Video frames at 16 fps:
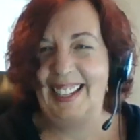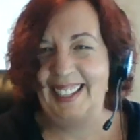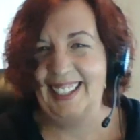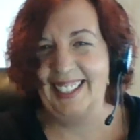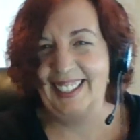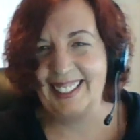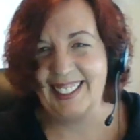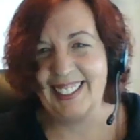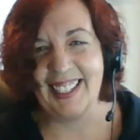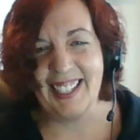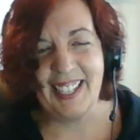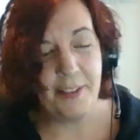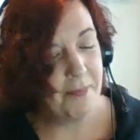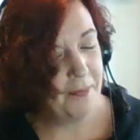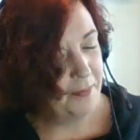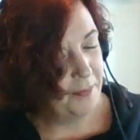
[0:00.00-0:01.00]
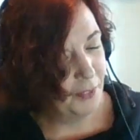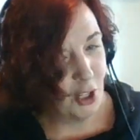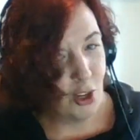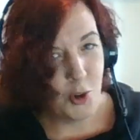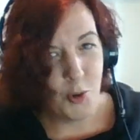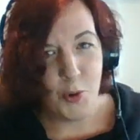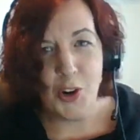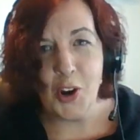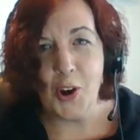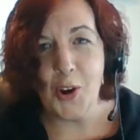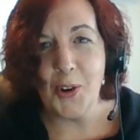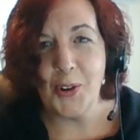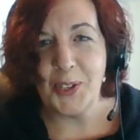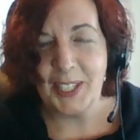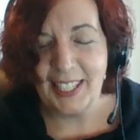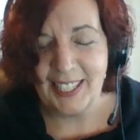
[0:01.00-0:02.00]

too because who uh, knows